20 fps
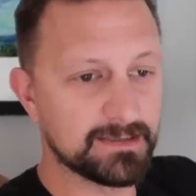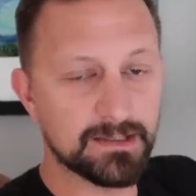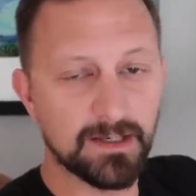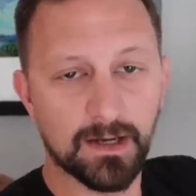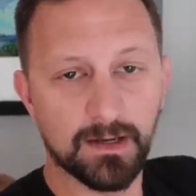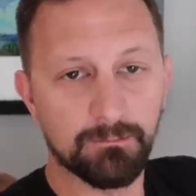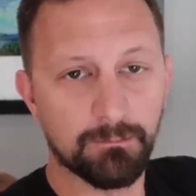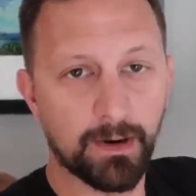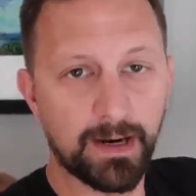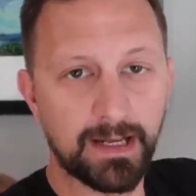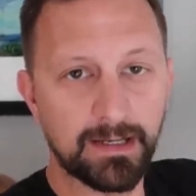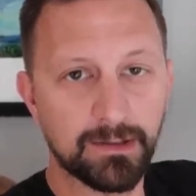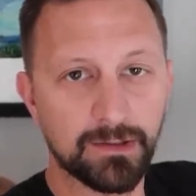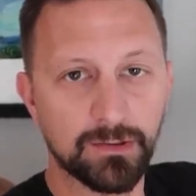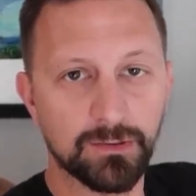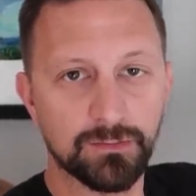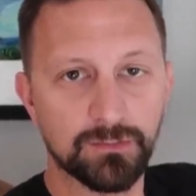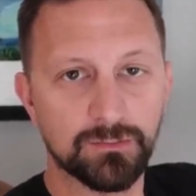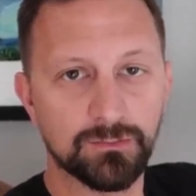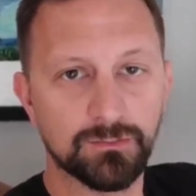a, a brand
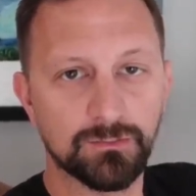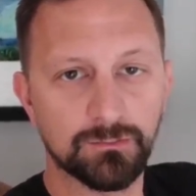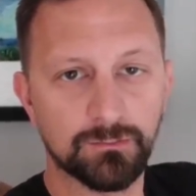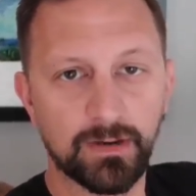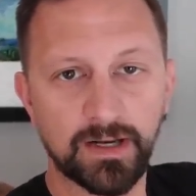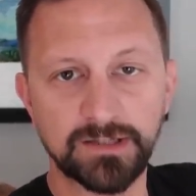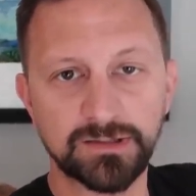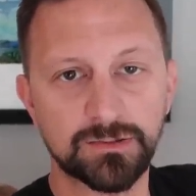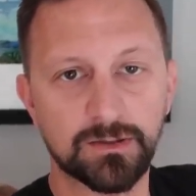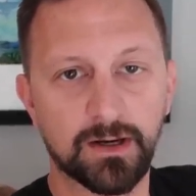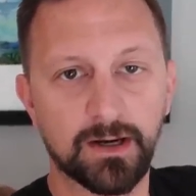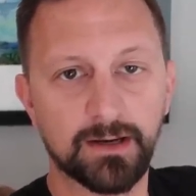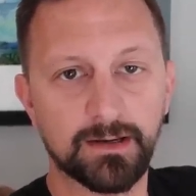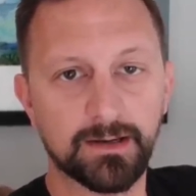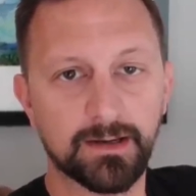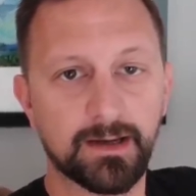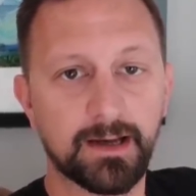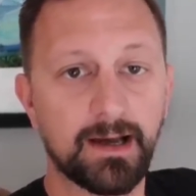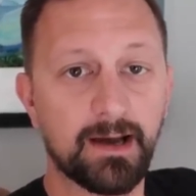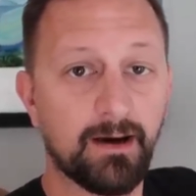new
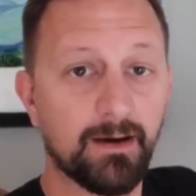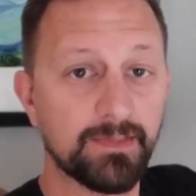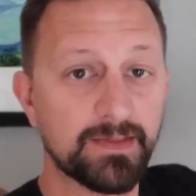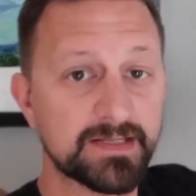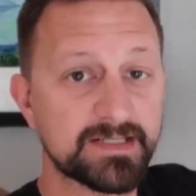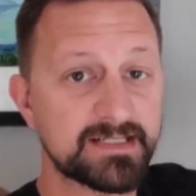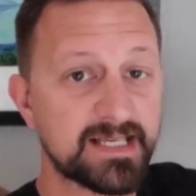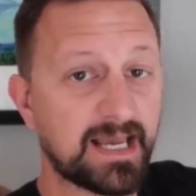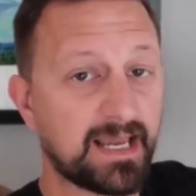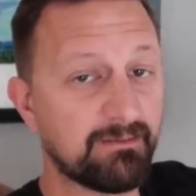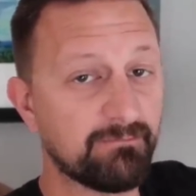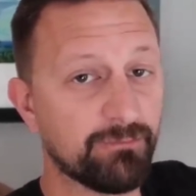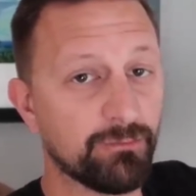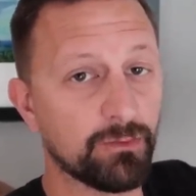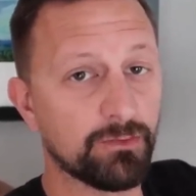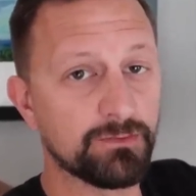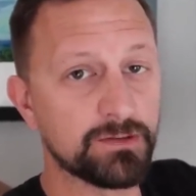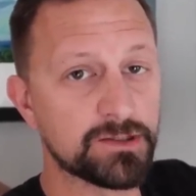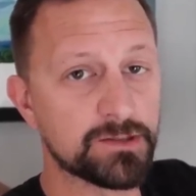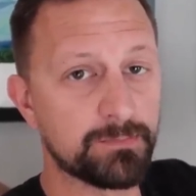restaurant on the second
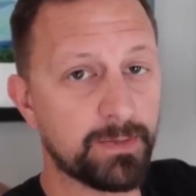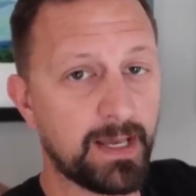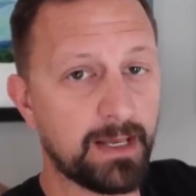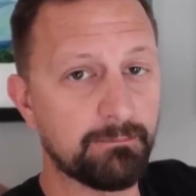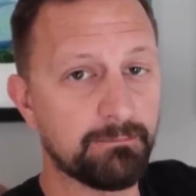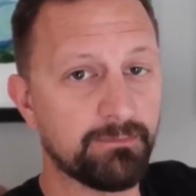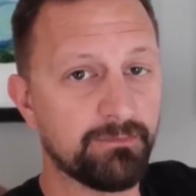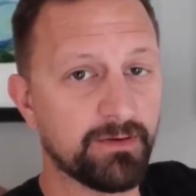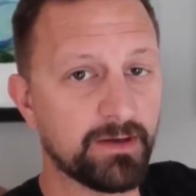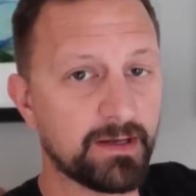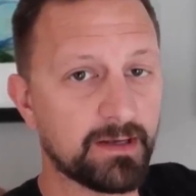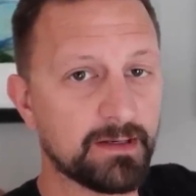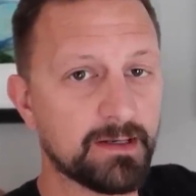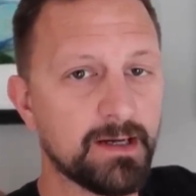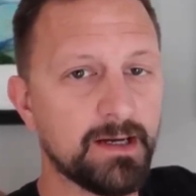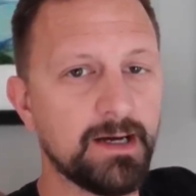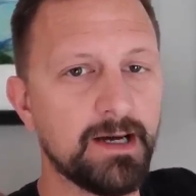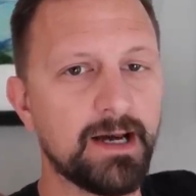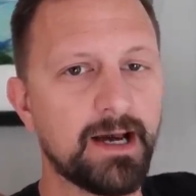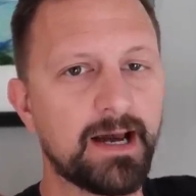floor of the Japan Pavilion.
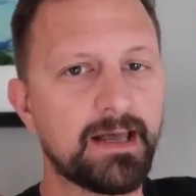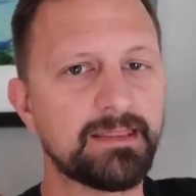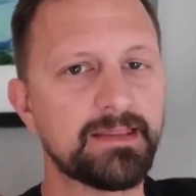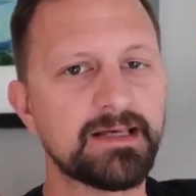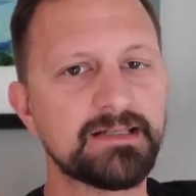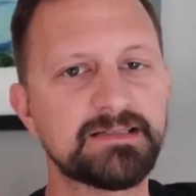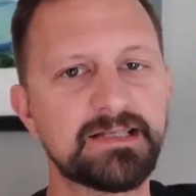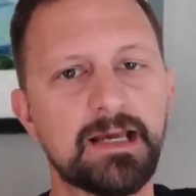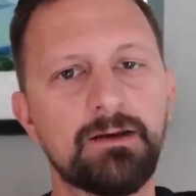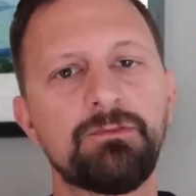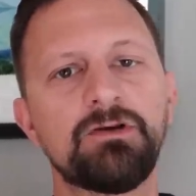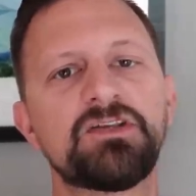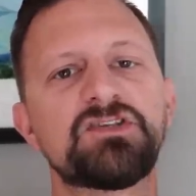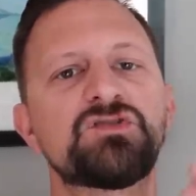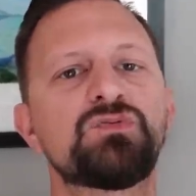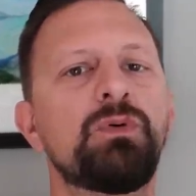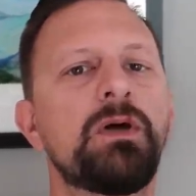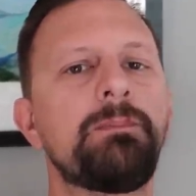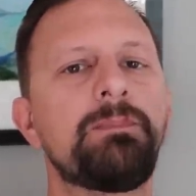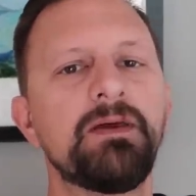And they say
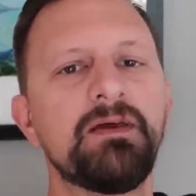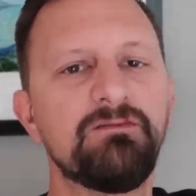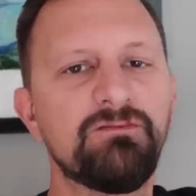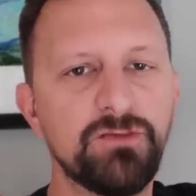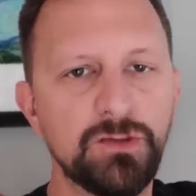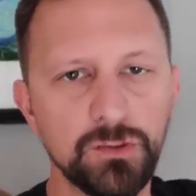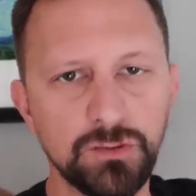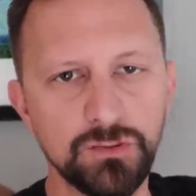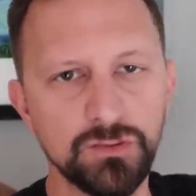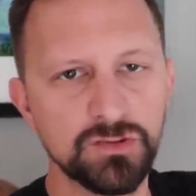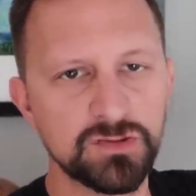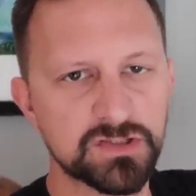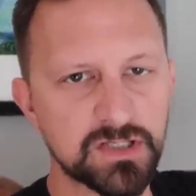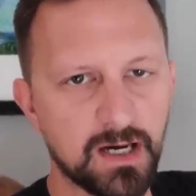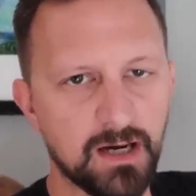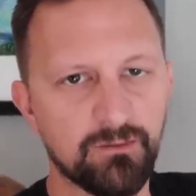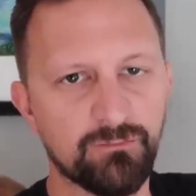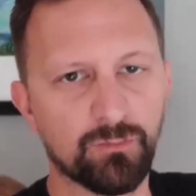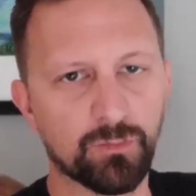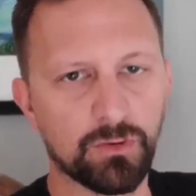with sweeping views
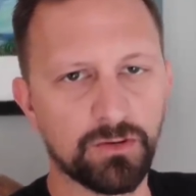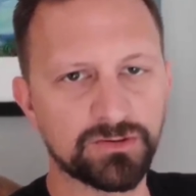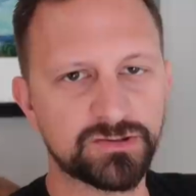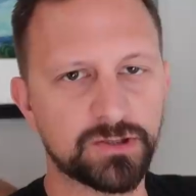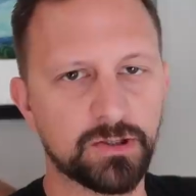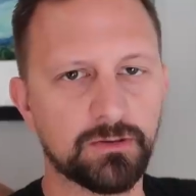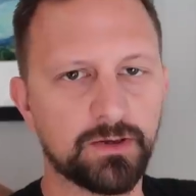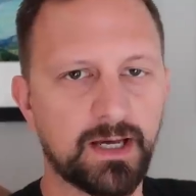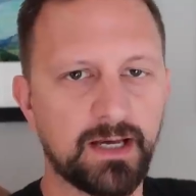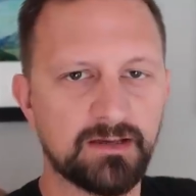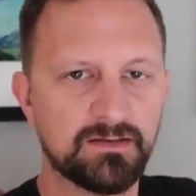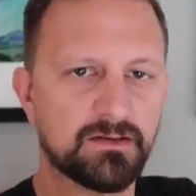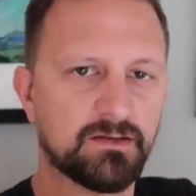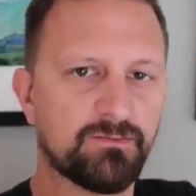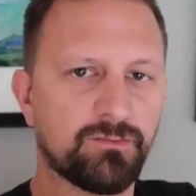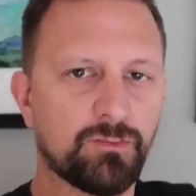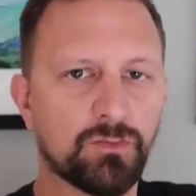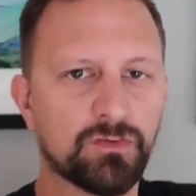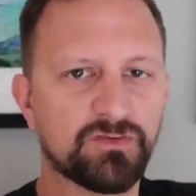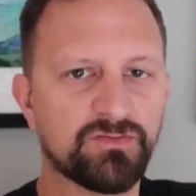of World Showcase
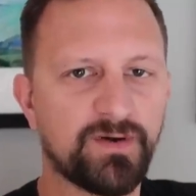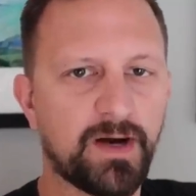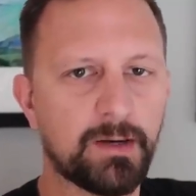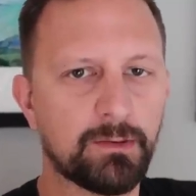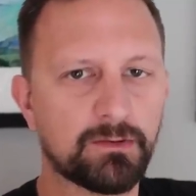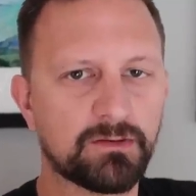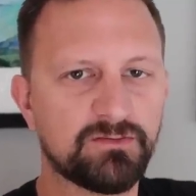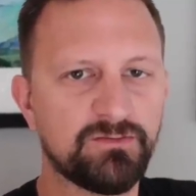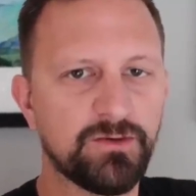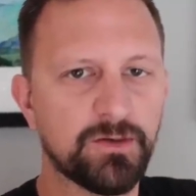and of course fireworks